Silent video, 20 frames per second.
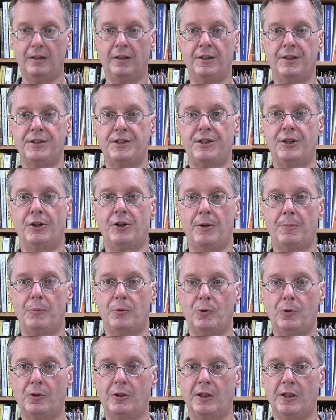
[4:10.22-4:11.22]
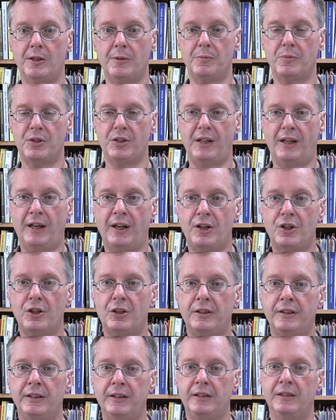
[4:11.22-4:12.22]
austerity programs
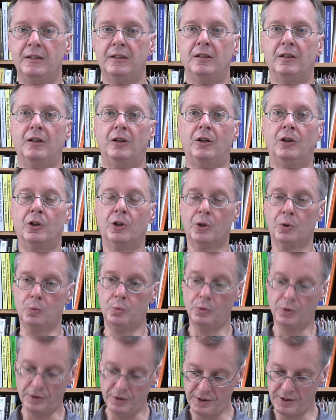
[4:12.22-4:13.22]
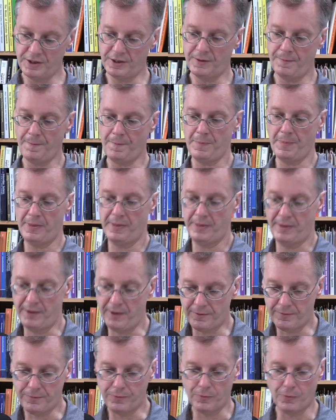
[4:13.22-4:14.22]
actually are worse,
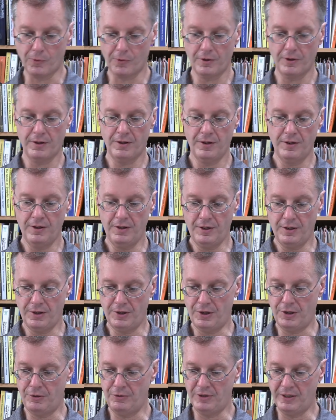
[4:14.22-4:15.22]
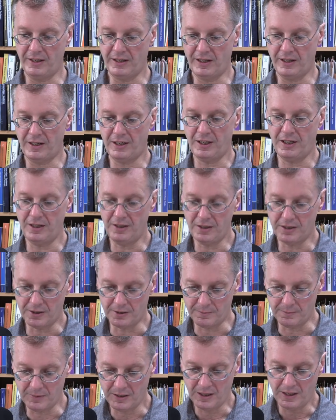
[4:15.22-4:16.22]
therefore, the United
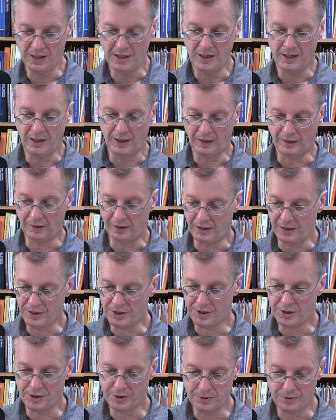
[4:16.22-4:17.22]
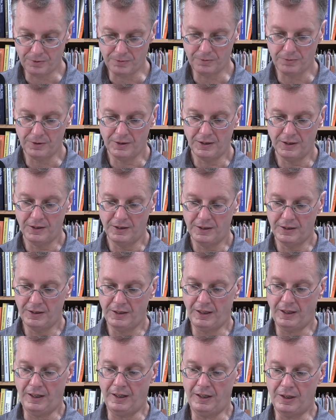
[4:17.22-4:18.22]
Kingdom needs to
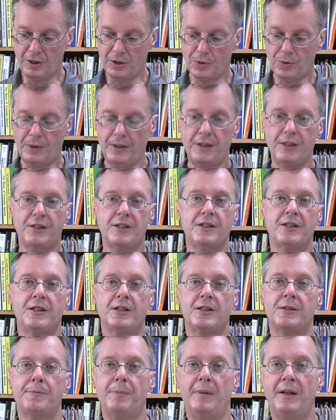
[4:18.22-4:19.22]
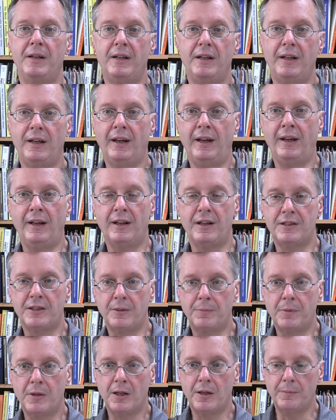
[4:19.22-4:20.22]
increase spending in its
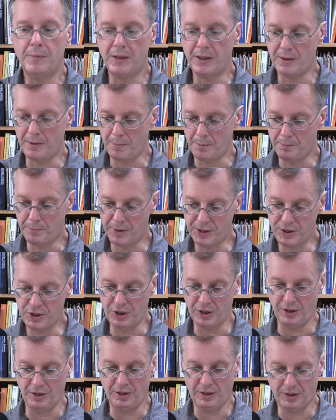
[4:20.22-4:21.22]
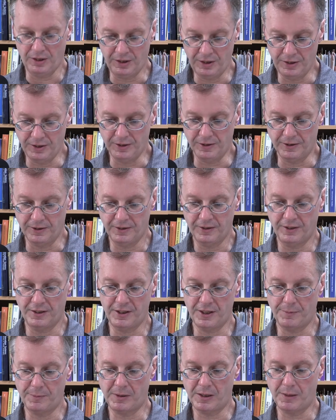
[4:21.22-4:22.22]
upcoming budget year. It
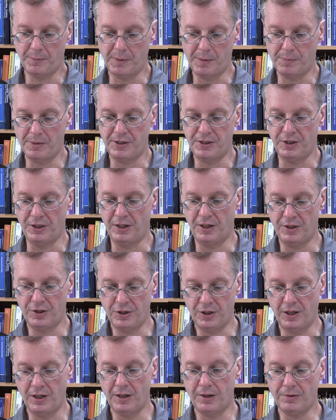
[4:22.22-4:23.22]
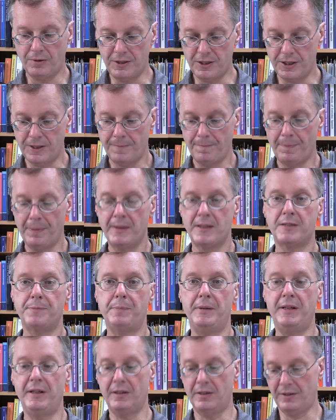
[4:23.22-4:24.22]
should increase
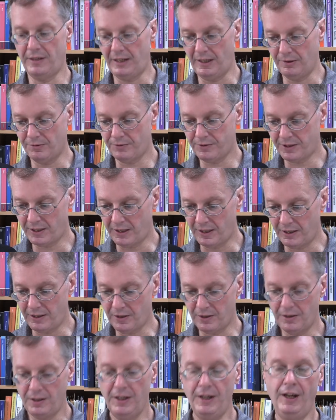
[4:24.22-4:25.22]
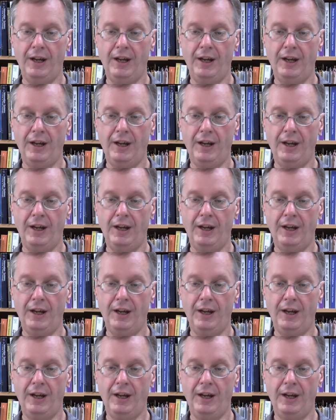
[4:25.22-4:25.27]
spending on healthcare,